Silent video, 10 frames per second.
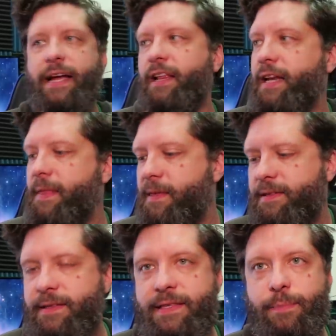silent, and
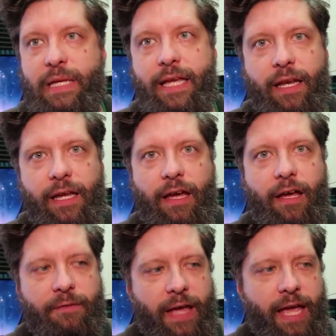this is the beginning
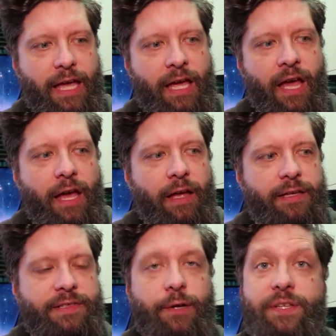of a
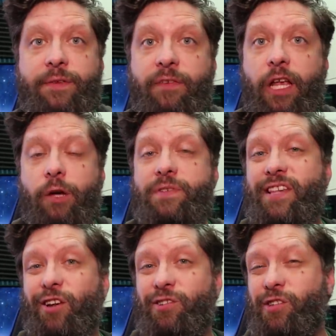series of videos
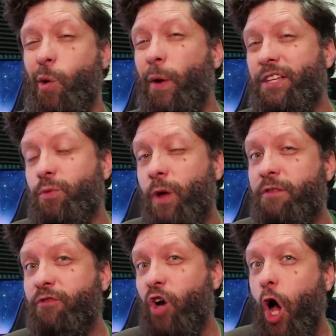that is going to
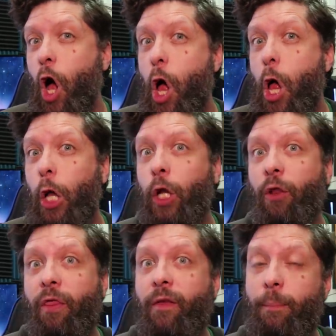run for
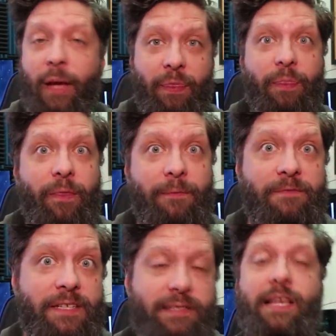all the month
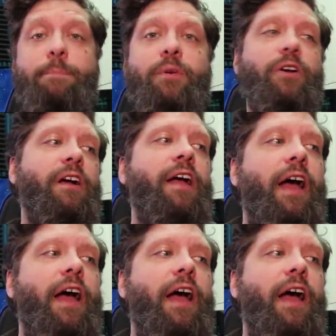of December.